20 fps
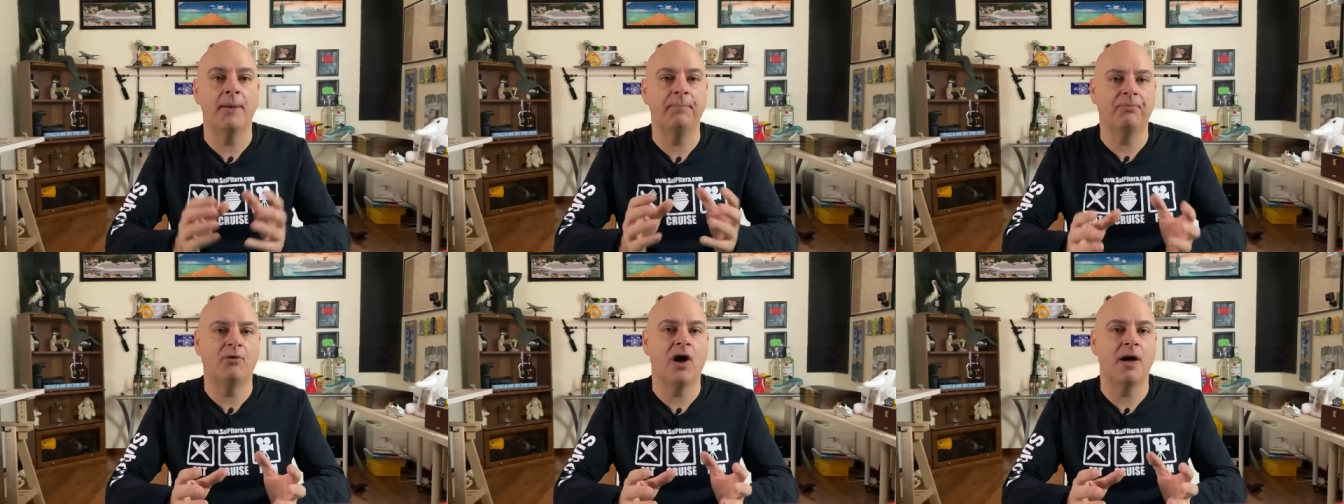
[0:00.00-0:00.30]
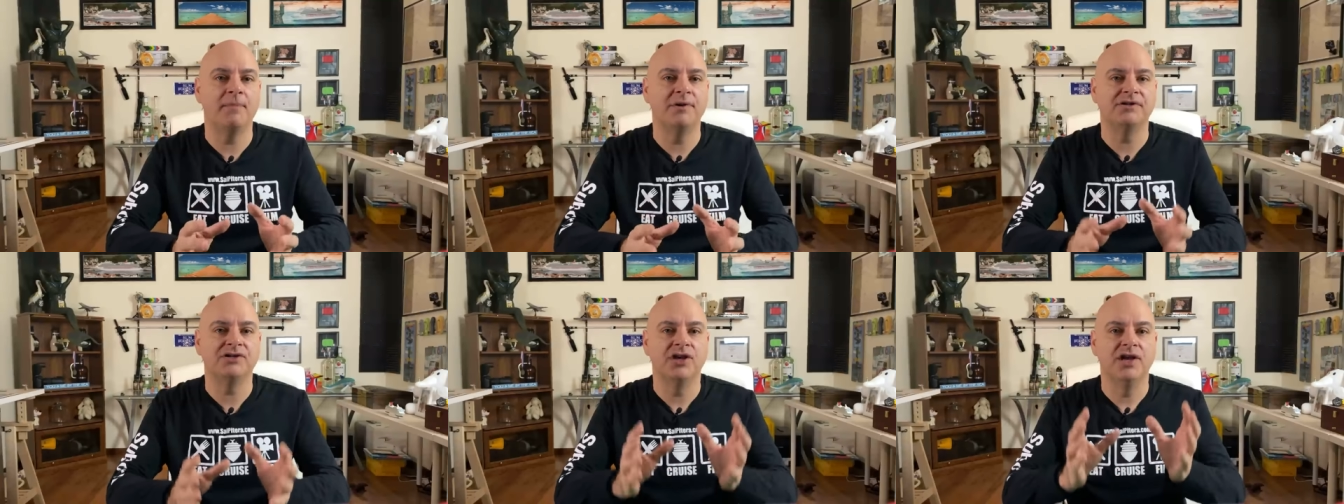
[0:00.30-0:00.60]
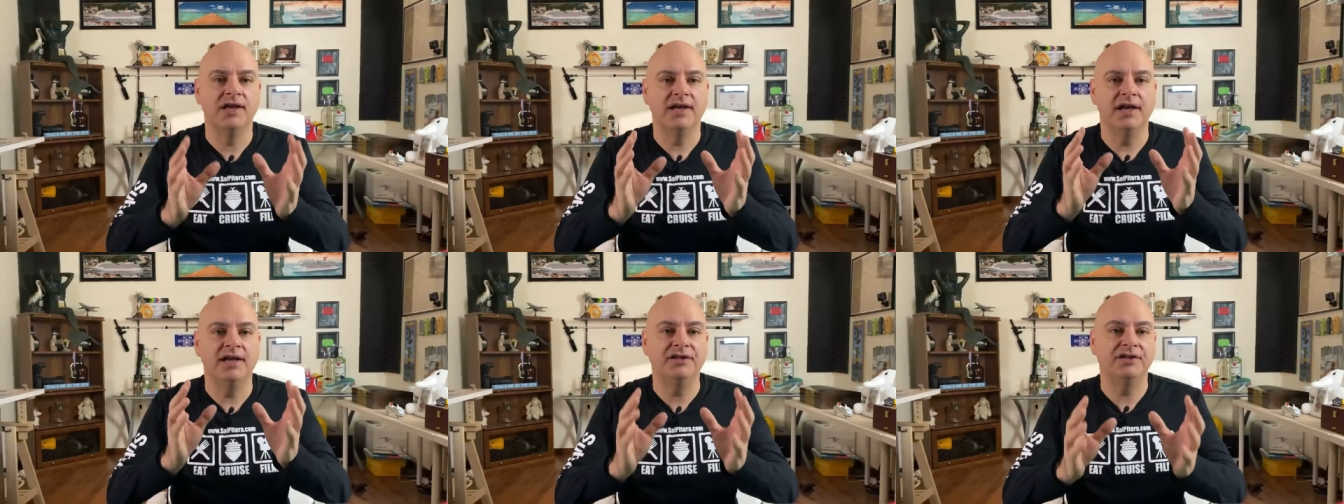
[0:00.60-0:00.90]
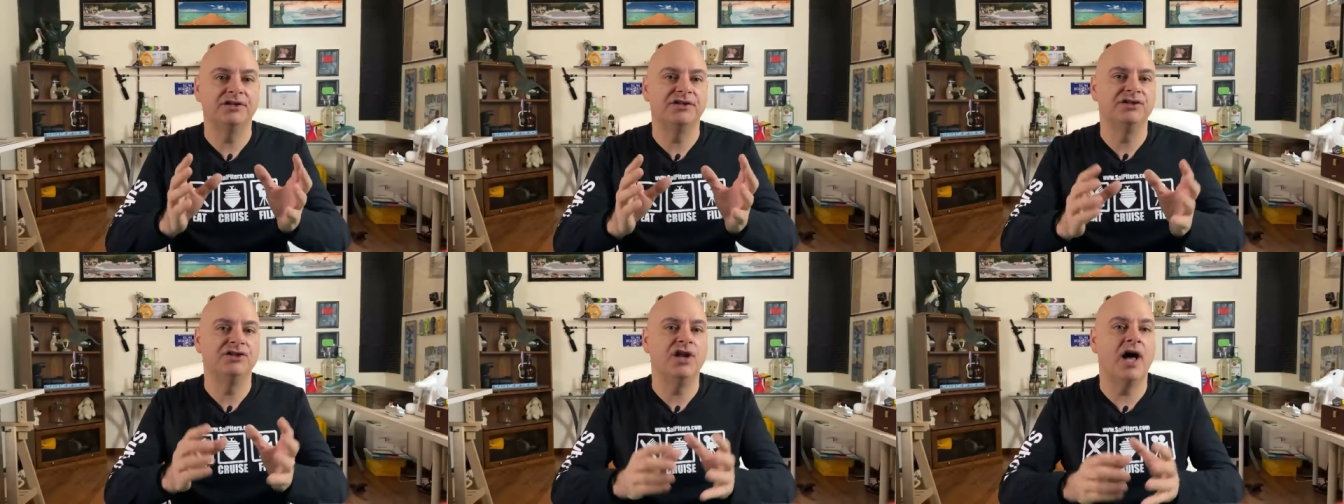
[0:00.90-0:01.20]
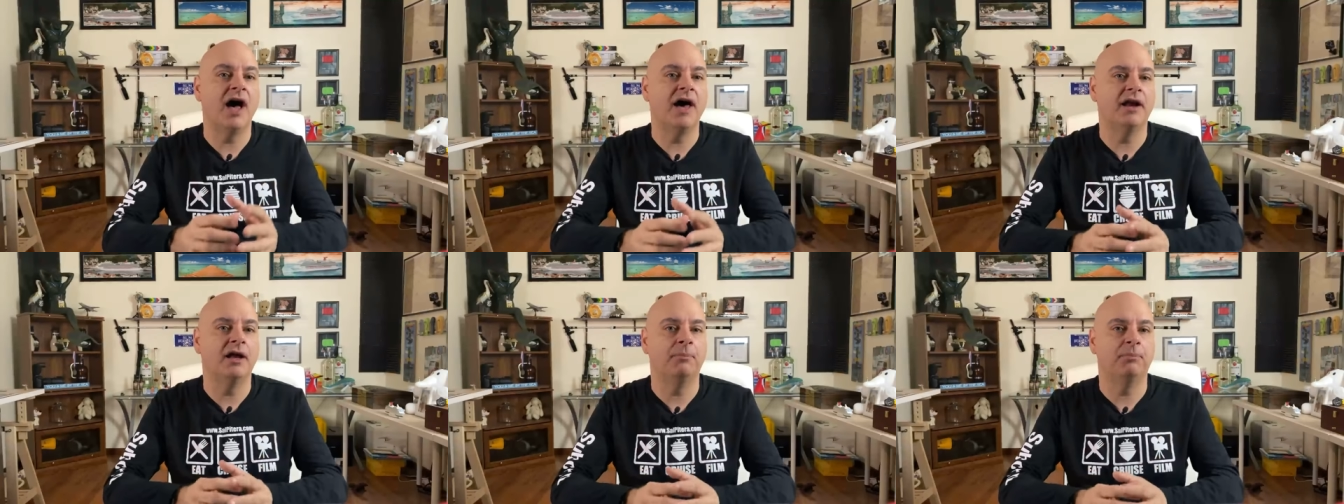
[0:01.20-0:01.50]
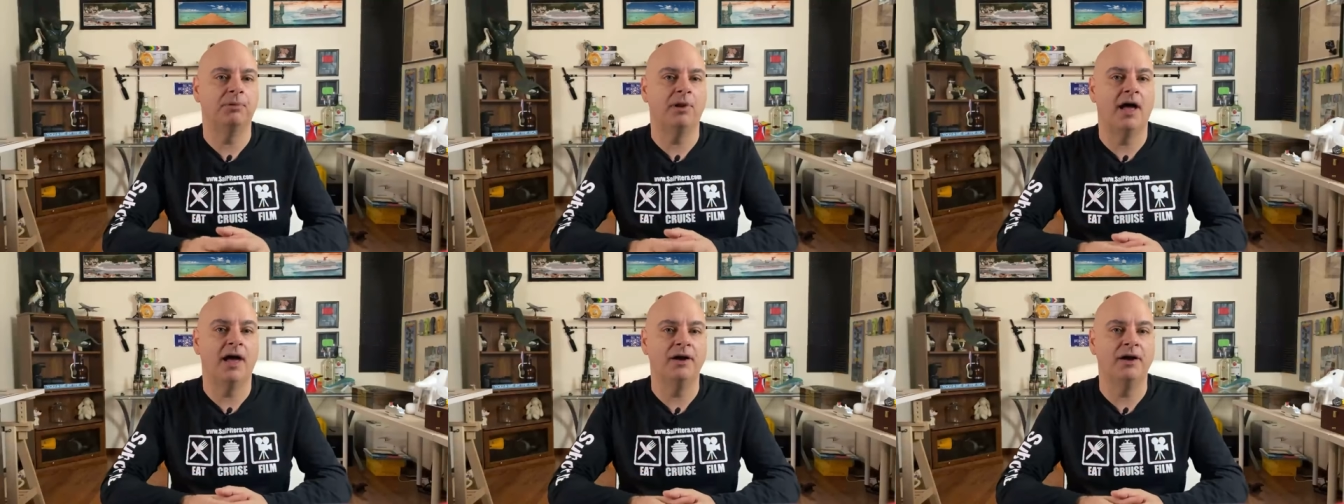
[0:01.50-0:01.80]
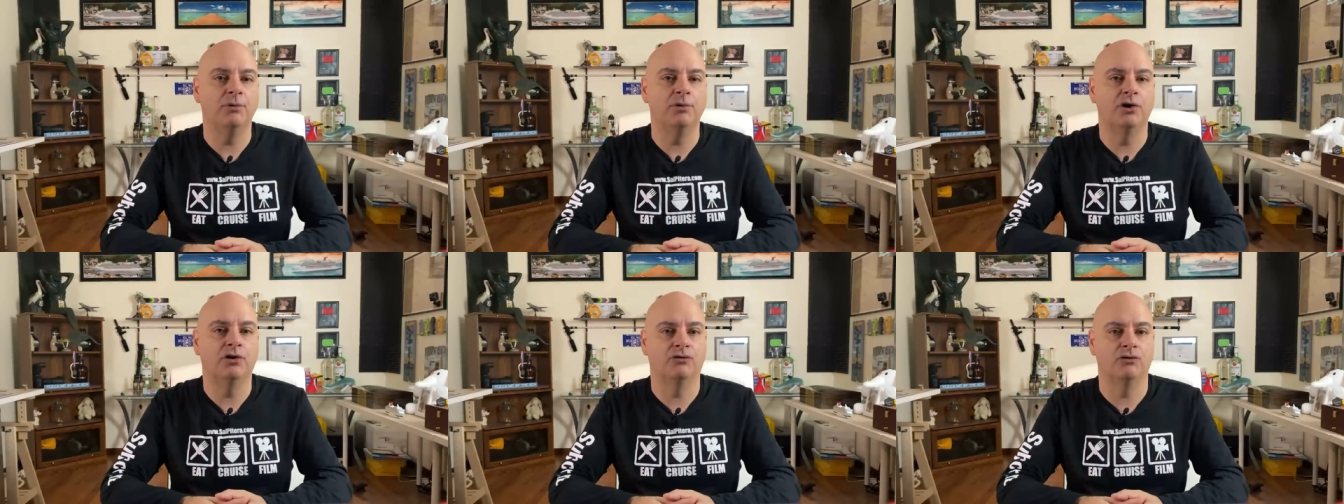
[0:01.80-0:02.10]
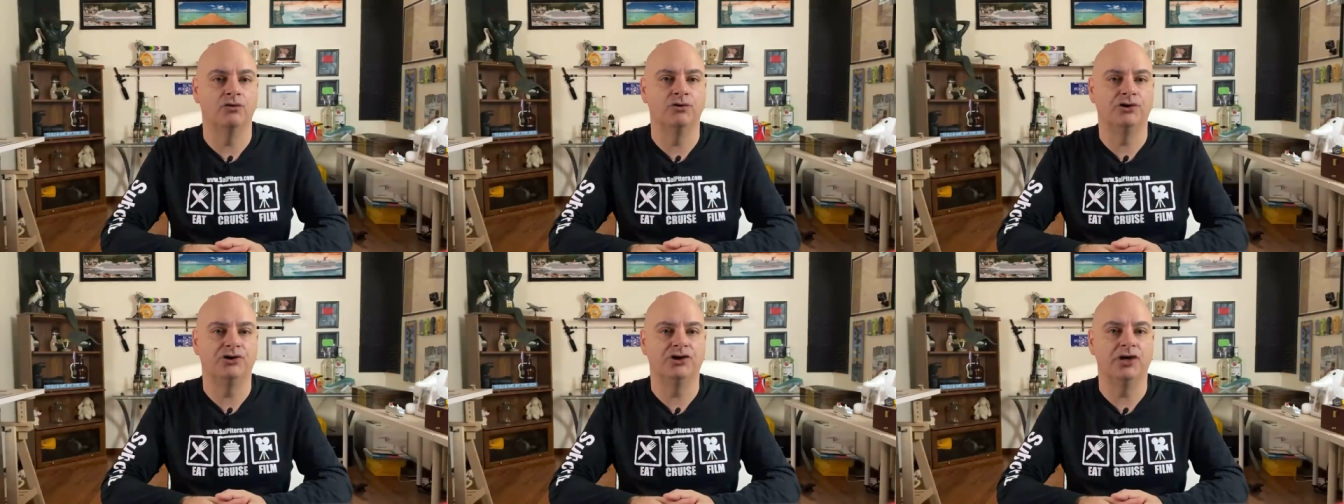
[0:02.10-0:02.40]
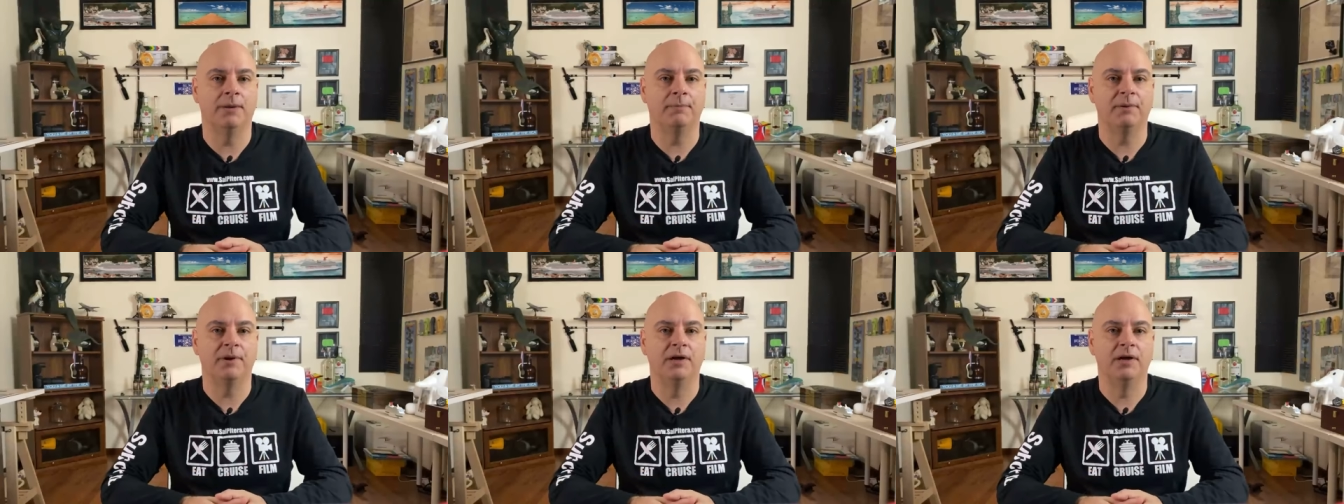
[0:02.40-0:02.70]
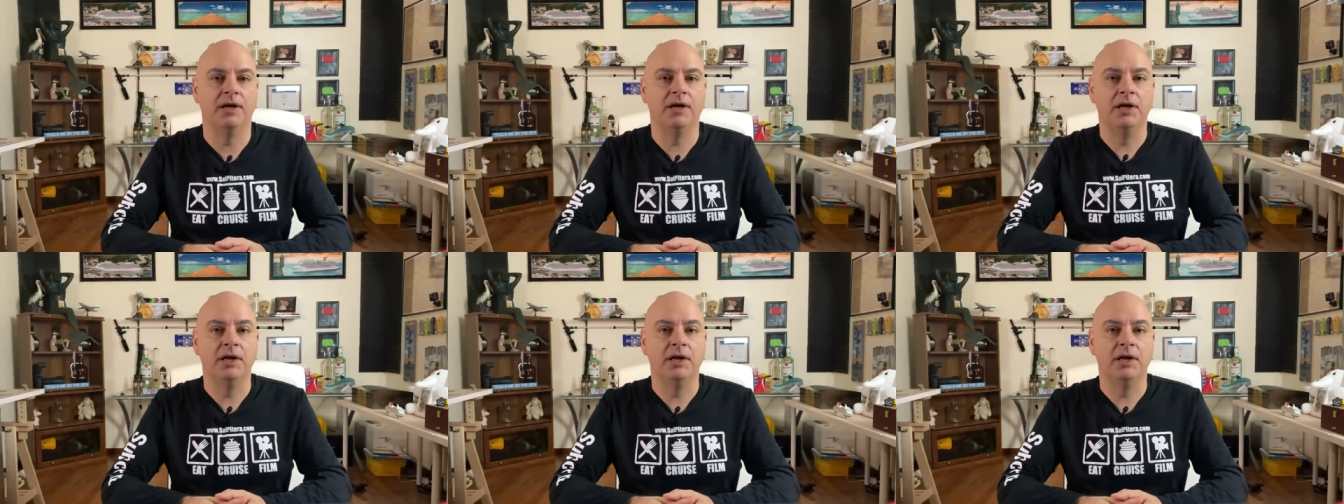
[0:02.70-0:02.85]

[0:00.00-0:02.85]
I promise it does not apply to a cruise ship.